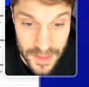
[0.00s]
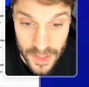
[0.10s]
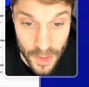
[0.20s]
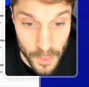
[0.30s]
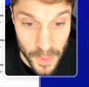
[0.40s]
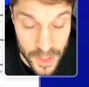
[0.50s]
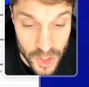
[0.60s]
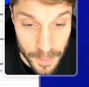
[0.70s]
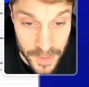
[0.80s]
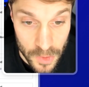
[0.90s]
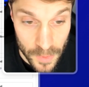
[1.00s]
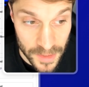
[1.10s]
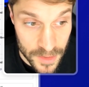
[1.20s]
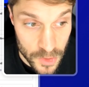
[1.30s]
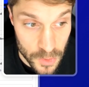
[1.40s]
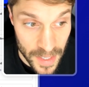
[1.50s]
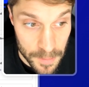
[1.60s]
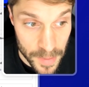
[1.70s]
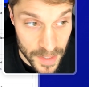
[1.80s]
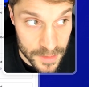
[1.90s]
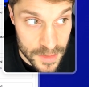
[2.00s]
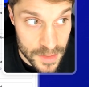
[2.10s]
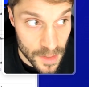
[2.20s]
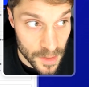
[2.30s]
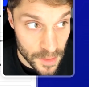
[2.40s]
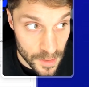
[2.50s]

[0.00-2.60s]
It's another way to jump in directly to campaigns.